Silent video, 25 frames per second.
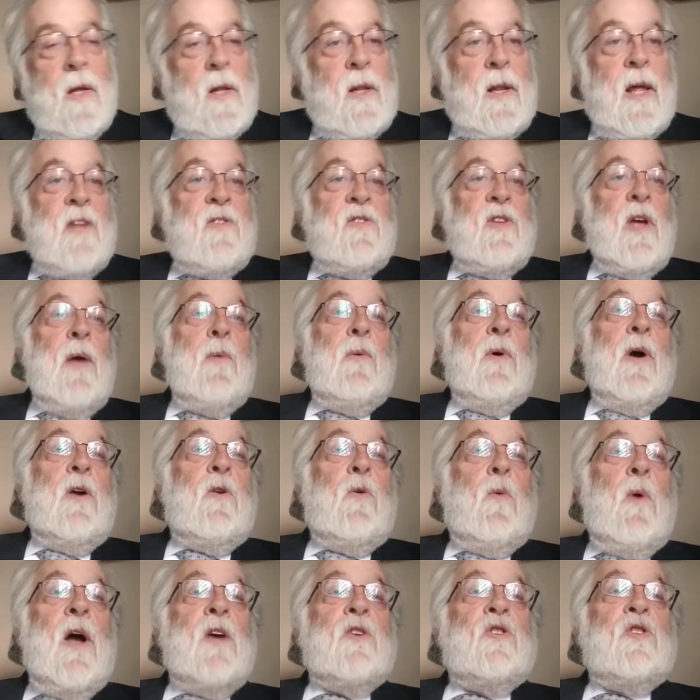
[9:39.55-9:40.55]
Let's say a
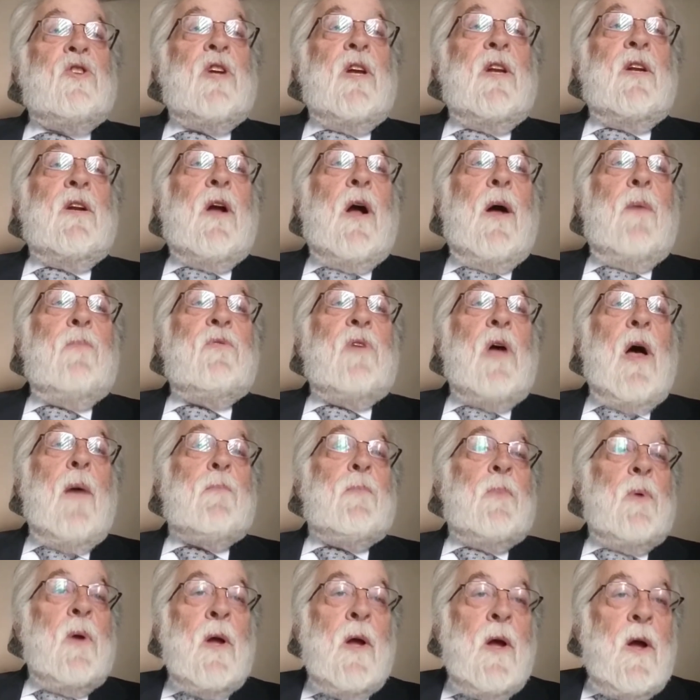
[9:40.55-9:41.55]
question comes
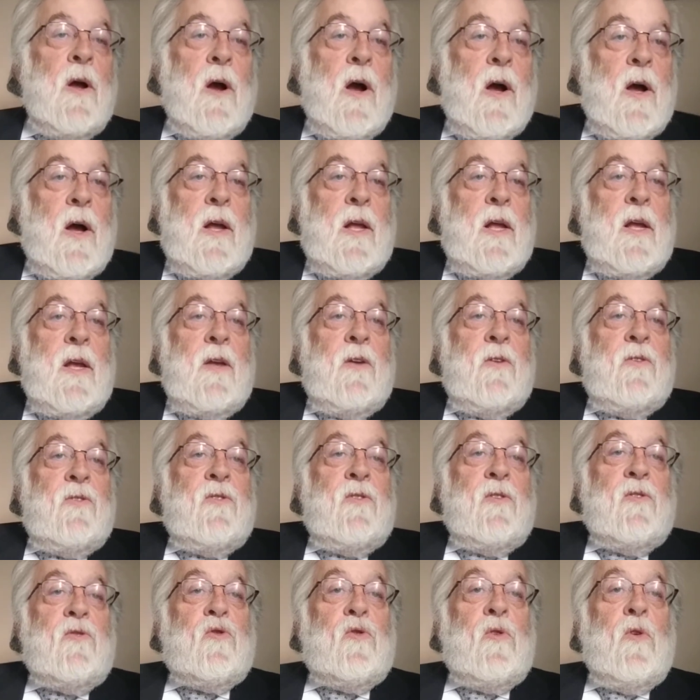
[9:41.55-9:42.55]
up,
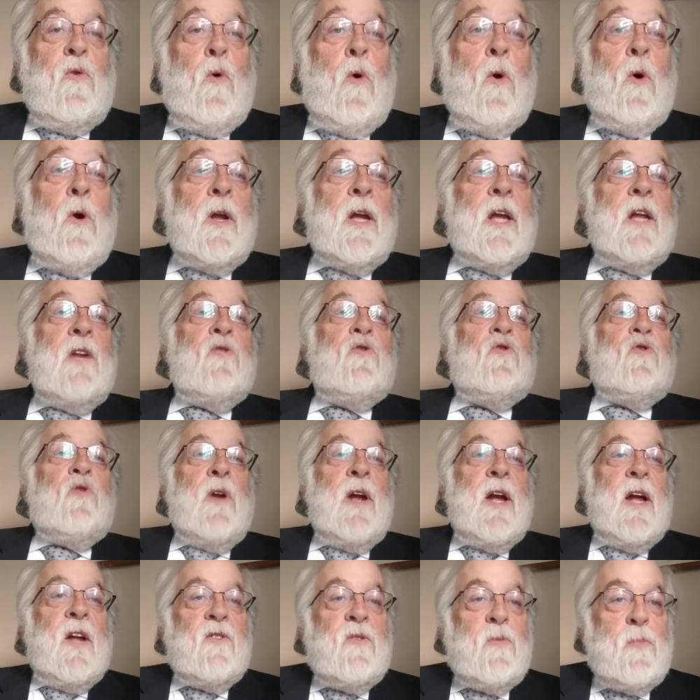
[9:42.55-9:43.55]
is organ
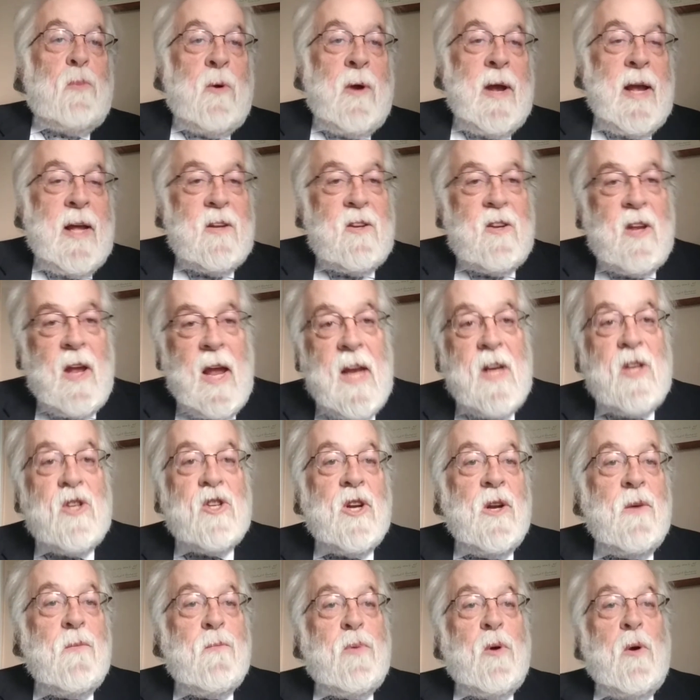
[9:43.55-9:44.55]

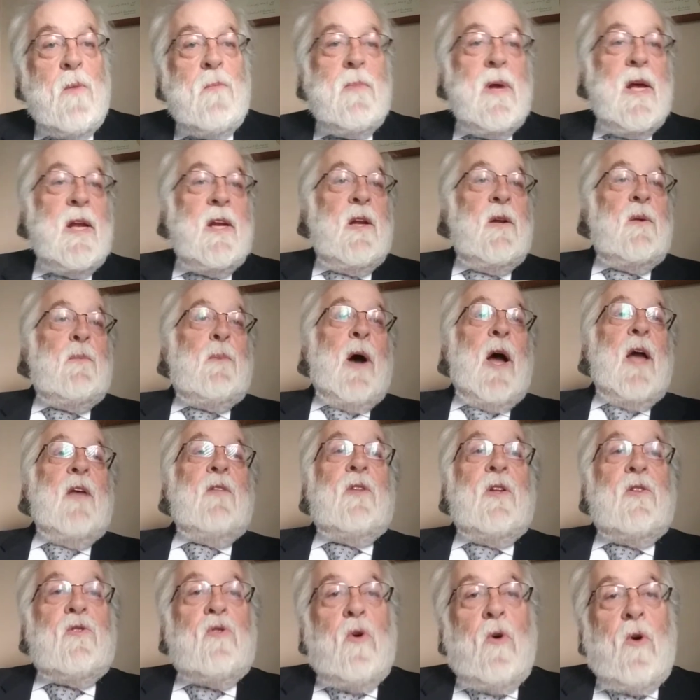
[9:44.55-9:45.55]
transplantation permitted by
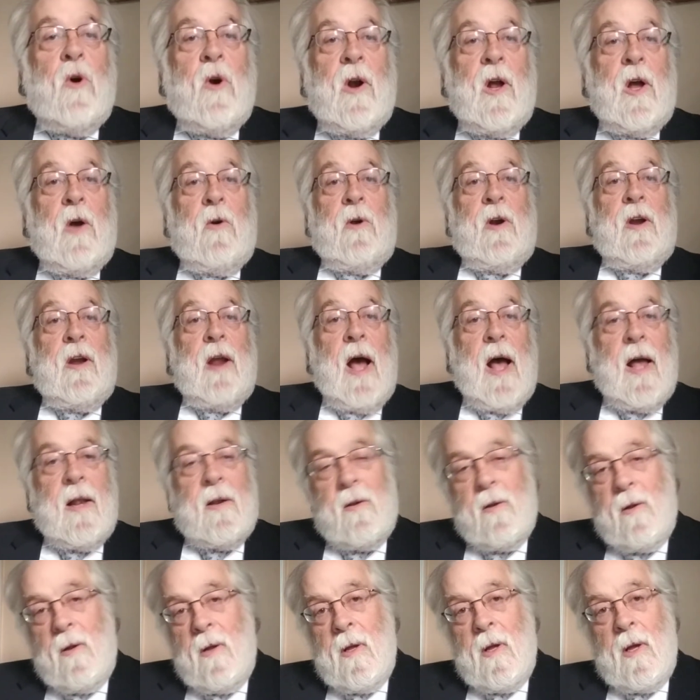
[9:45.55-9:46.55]
the Torah or
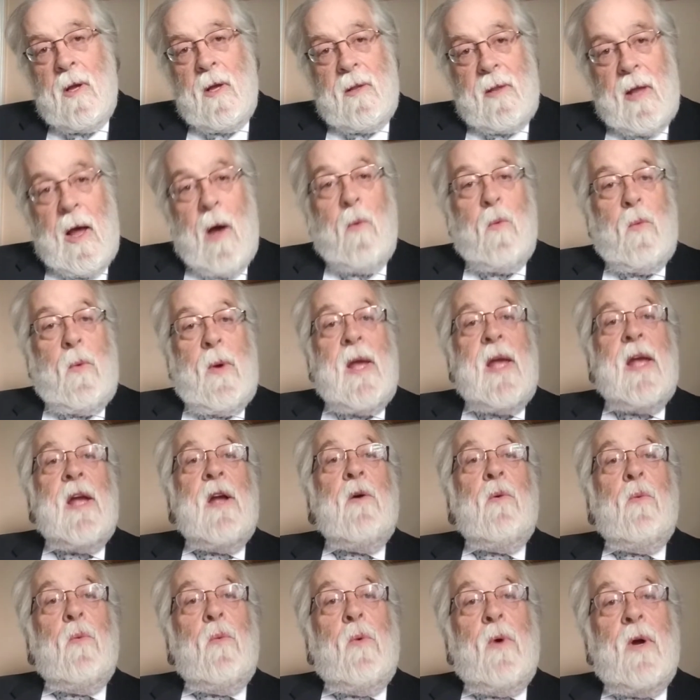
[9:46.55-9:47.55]
not? Now,
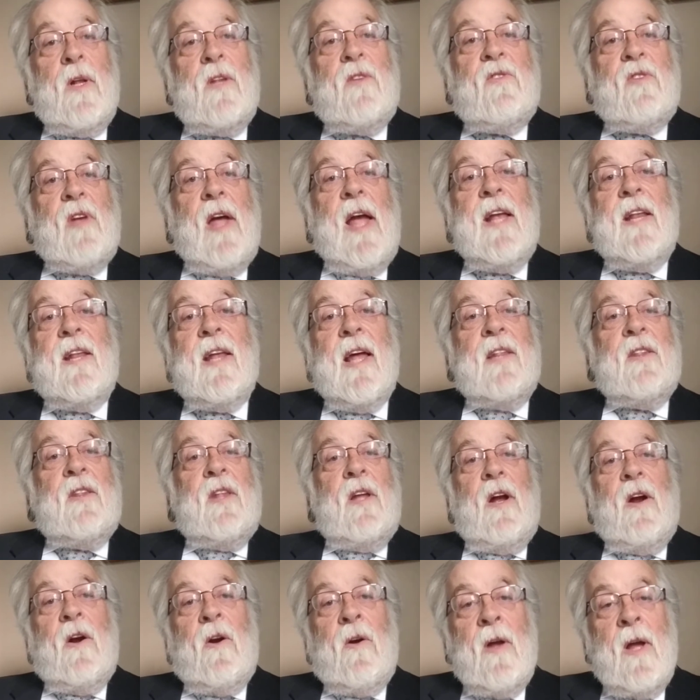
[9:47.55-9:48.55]
we would say that
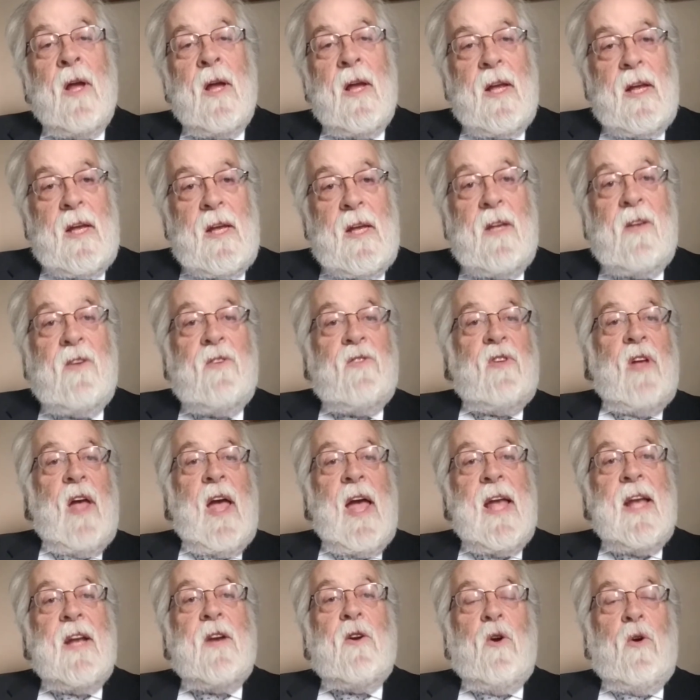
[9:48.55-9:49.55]
there is
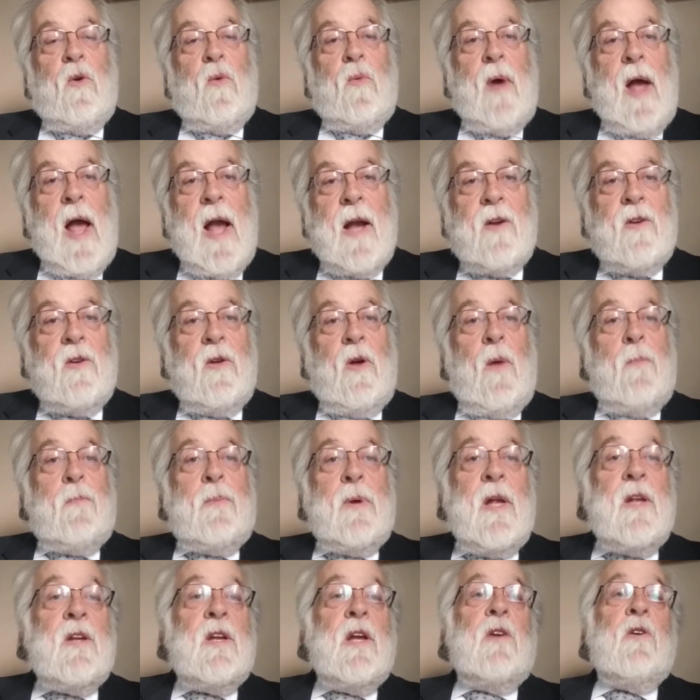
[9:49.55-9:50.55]
a correct
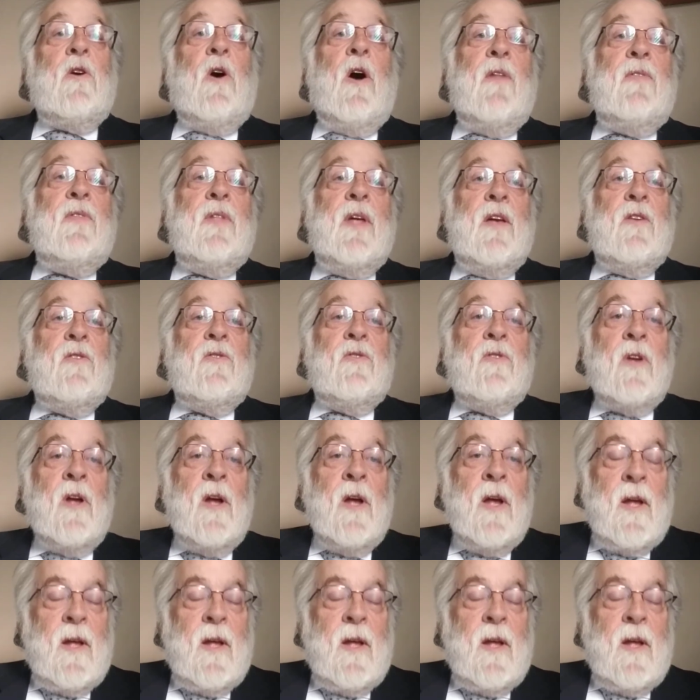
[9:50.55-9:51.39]
opinion on this.